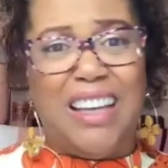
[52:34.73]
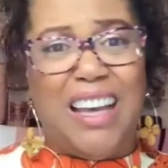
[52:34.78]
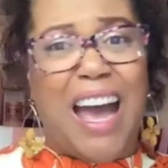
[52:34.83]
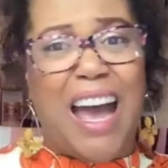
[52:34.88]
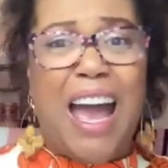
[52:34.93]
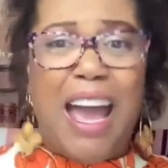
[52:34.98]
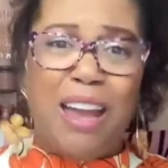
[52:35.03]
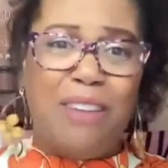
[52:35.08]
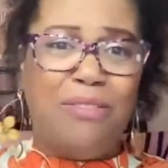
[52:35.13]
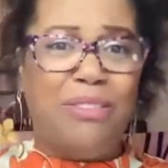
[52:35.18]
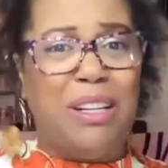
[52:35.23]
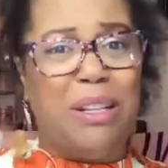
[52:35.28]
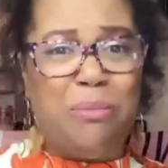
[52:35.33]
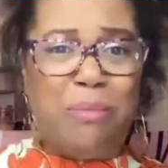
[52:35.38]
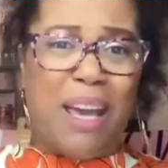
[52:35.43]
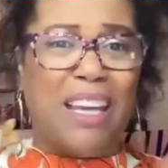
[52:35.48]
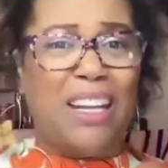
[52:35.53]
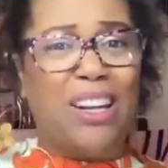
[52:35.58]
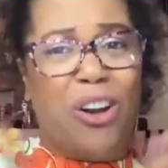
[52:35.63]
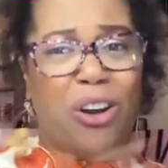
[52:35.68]
I ain't really
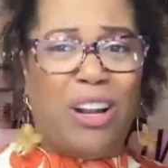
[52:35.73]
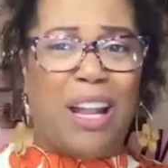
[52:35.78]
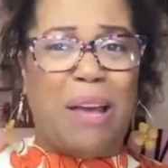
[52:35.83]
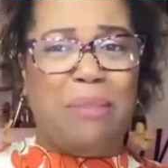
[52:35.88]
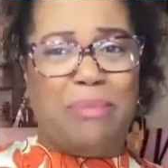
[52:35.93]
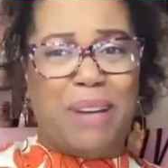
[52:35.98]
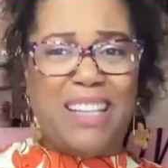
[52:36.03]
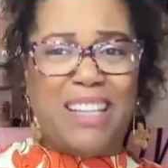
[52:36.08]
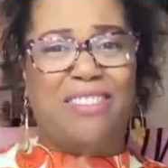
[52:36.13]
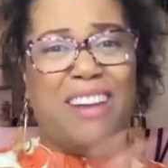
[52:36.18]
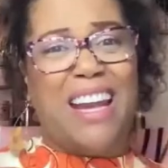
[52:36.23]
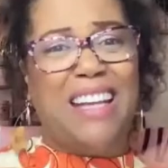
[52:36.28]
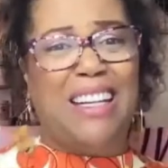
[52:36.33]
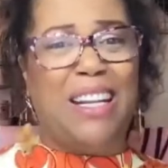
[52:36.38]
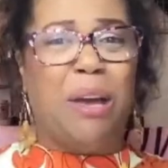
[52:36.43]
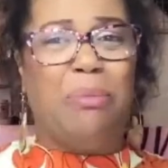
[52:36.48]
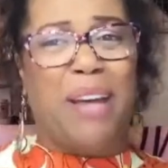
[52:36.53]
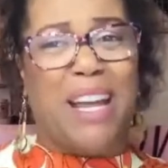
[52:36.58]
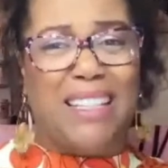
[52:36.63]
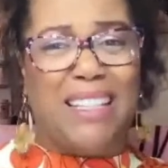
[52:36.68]
making all that money right
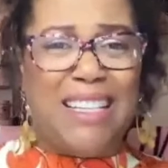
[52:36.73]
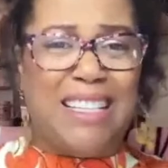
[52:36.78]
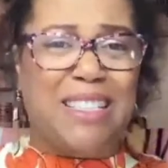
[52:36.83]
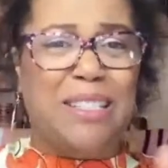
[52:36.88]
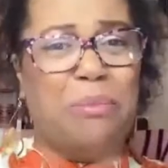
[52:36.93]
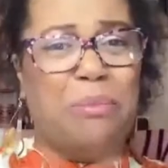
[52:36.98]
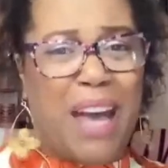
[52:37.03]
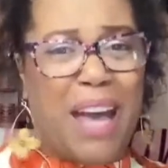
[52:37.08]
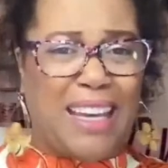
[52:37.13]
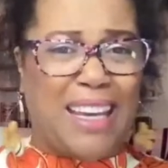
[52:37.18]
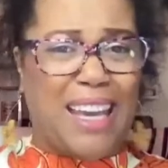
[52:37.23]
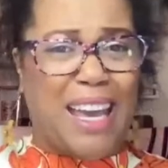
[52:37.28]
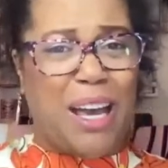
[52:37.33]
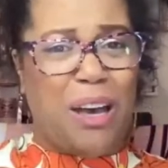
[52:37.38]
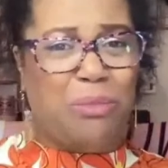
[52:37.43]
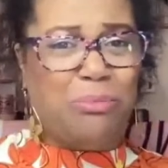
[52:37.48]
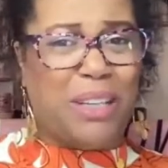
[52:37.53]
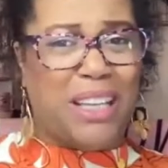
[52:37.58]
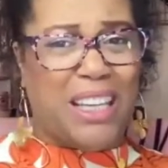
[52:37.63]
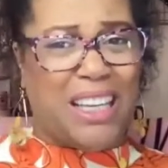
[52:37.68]
now, but I need somebody to
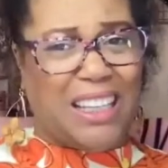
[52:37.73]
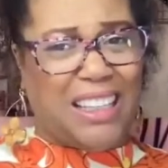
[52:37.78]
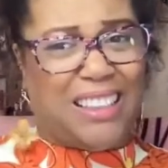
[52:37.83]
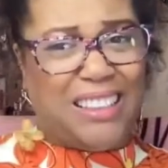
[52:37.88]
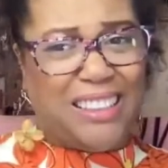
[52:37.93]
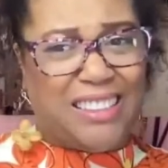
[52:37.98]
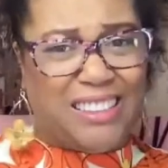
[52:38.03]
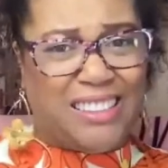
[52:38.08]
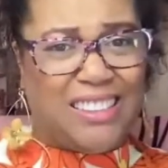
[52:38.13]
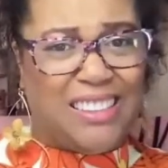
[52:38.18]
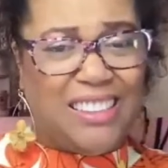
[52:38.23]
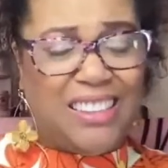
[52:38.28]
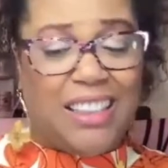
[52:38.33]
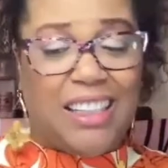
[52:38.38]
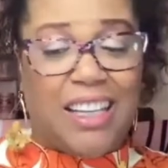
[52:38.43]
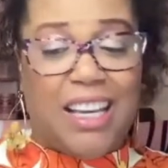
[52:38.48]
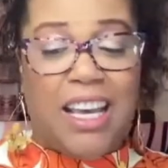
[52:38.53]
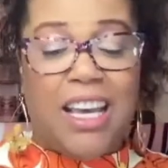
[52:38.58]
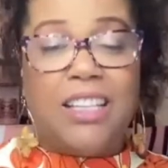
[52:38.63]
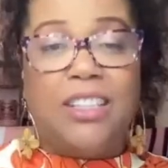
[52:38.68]
help me.
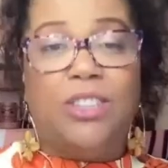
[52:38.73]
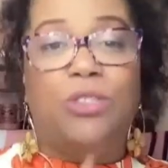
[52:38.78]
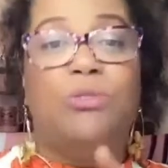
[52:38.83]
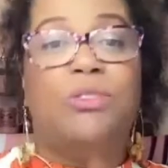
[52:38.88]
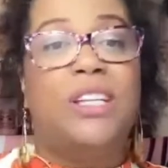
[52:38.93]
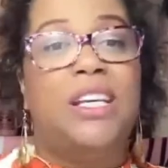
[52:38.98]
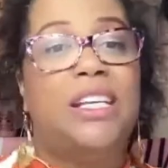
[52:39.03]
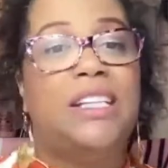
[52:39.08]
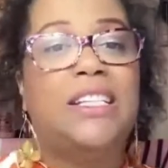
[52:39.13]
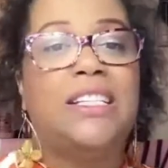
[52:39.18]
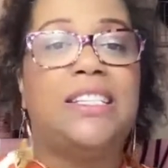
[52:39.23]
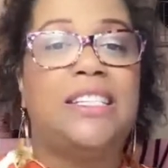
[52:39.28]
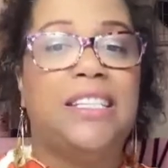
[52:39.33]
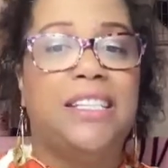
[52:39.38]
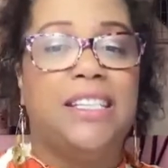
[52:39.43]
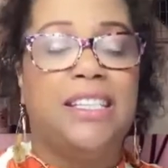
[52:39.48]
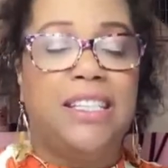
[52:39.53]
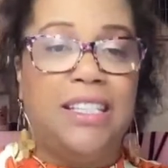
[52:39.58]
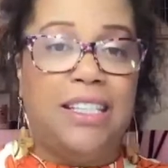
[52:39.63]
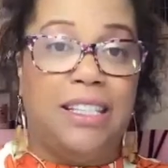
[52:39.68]
You need a
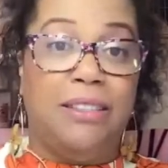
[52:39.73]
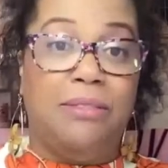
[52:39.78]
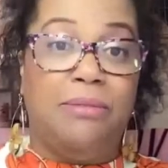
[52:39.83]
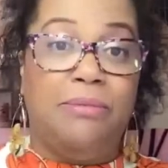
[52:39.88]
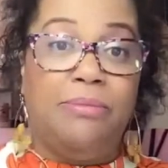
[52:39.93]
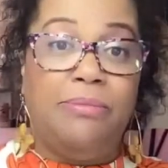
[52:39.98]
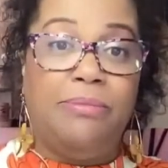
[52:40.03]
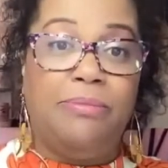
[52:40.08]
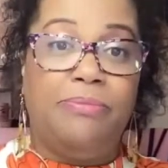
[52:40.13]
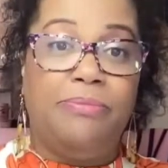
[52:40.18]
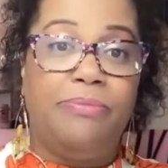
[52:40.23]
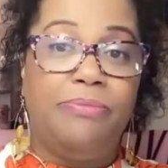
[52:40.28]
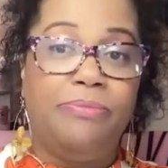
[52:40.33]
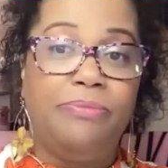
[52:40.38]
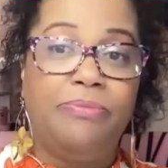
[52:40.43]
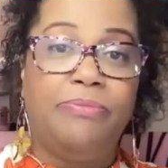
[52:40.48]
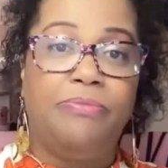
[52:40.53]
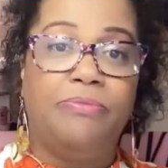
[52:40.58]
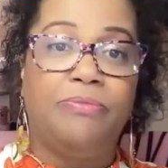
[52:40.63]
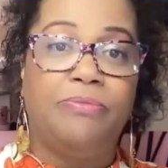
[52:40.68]
team.
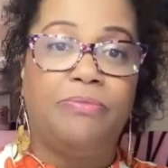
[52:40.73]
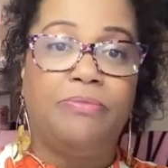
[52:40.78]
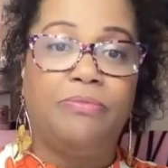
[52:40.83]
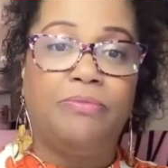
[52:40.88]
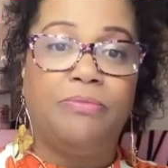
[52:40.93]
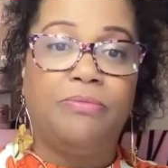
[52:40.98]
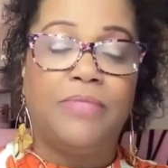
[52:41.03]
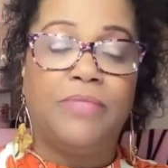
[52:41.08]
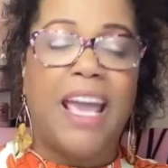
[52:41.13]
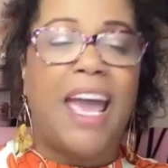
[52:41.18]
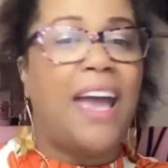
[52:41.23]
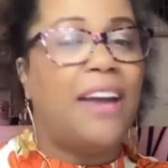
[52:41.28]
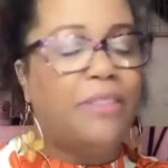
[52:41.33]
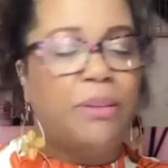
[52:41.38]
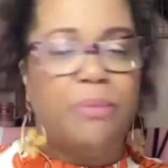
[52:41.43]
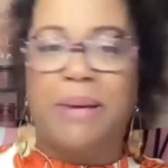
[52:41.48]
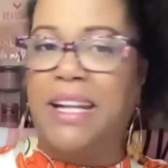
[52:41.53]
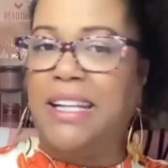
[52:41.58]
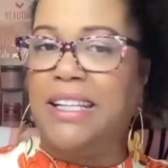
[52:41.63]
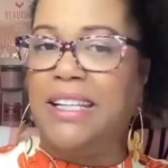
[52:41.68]

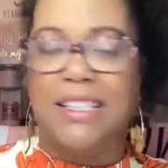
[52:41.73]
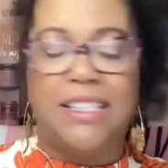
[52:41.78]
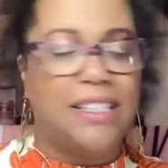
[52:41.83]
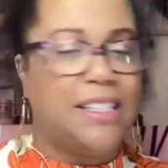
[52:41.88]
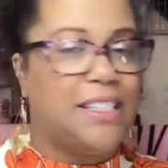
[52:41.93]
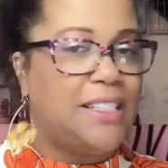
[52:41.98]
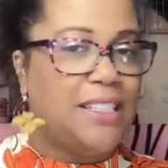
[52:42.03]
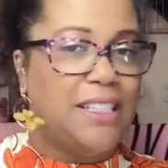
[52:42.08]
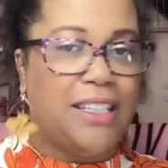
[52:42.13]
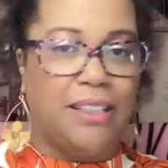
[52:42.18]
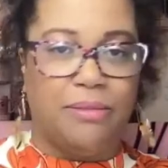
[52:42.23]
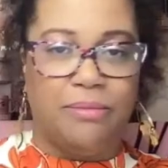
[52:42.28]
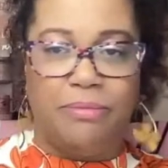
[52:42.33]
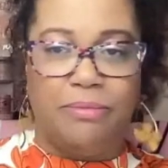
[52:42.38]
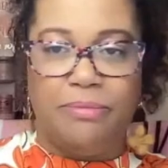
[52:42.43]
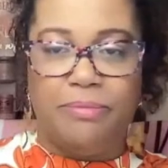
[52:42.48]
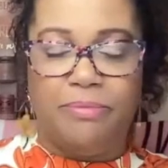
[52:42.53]
Everybody needs a team.